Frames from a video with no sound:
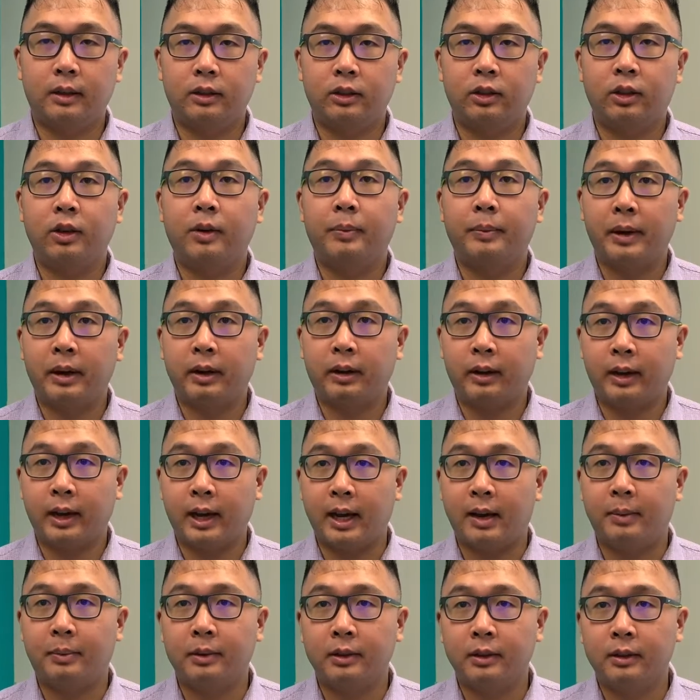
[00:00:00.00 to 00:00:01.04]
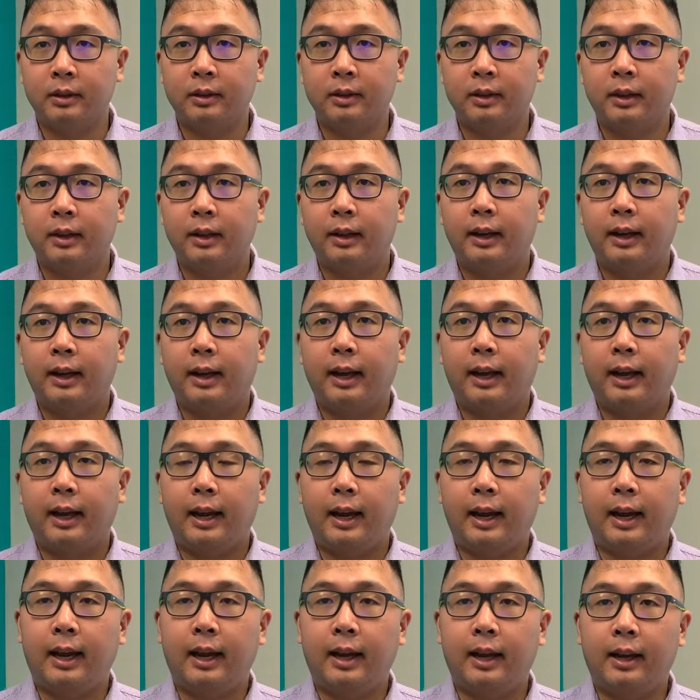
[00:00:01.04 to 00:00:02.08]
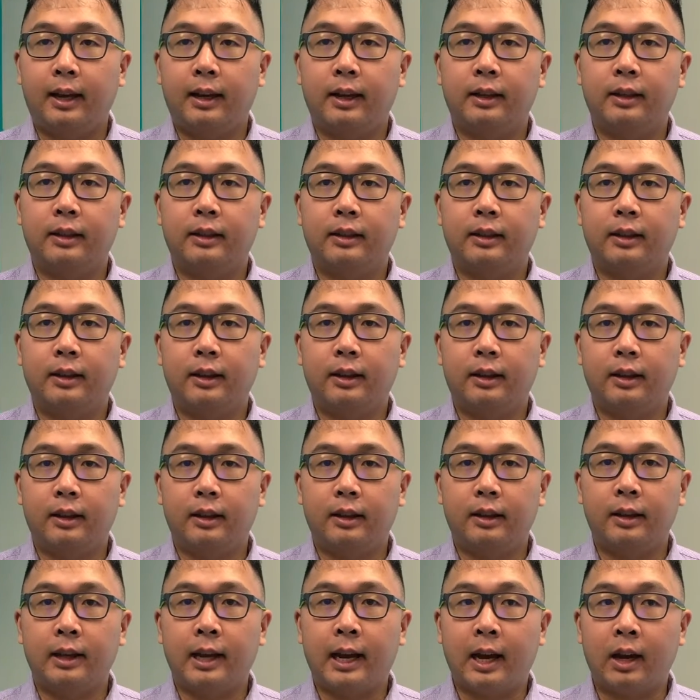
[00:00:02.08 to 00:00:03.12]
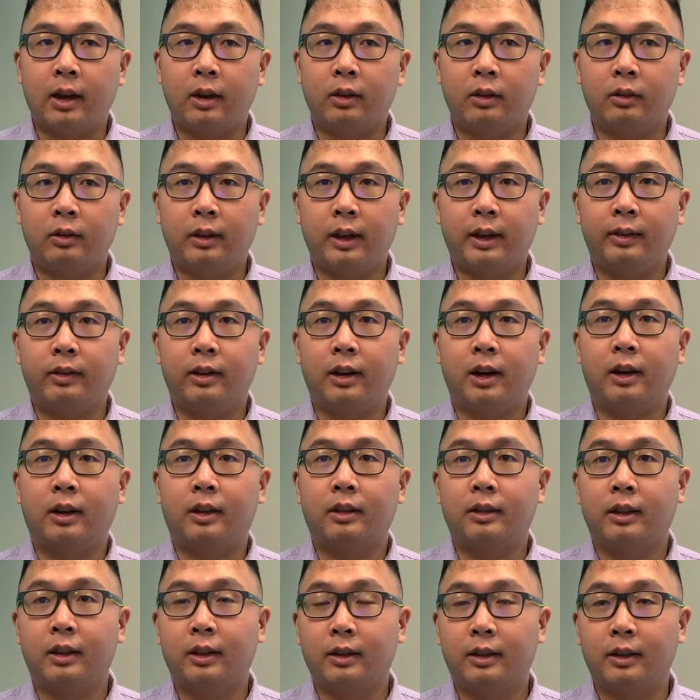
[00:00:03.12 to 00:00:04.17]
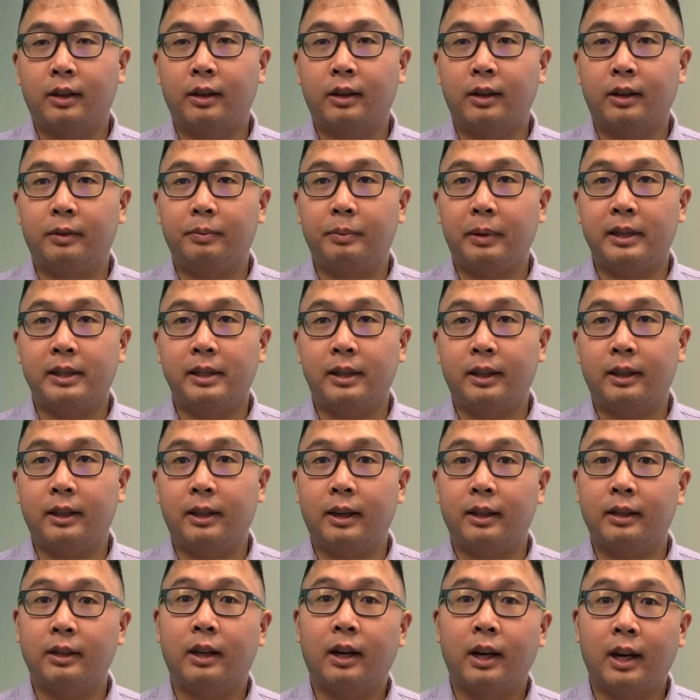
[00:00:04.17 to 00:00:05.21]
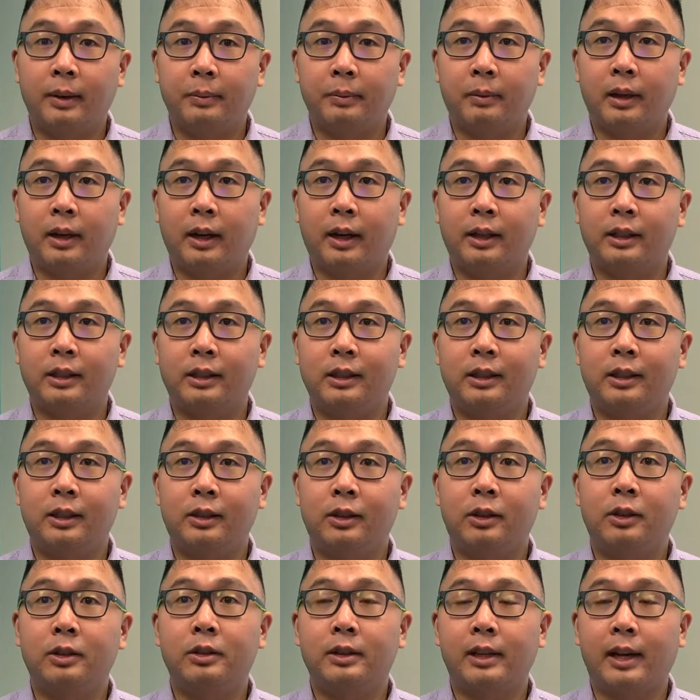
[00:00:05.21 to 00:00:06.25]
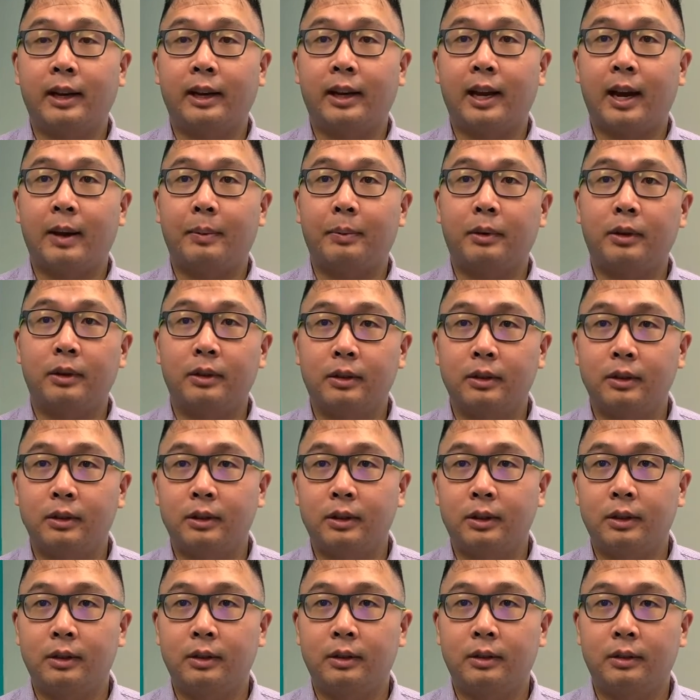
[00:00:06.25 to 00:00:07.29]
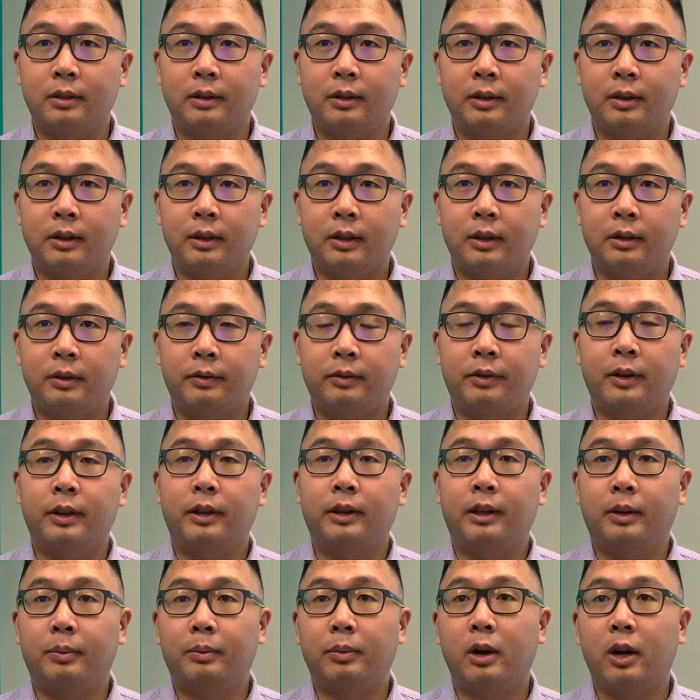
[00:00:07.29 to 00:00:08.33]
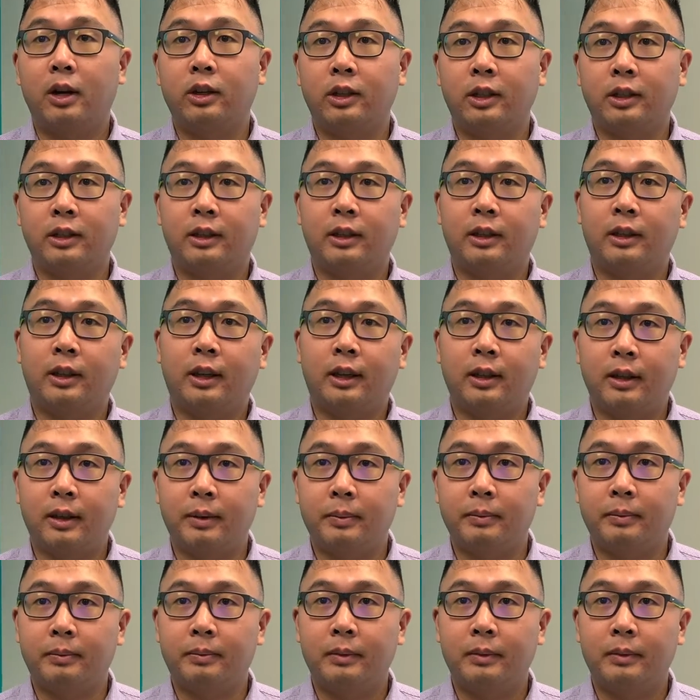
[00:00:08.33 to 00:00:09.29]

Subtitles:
certain amount of capital, and now they've got basically a timeline to use that capital to fund their projects and get them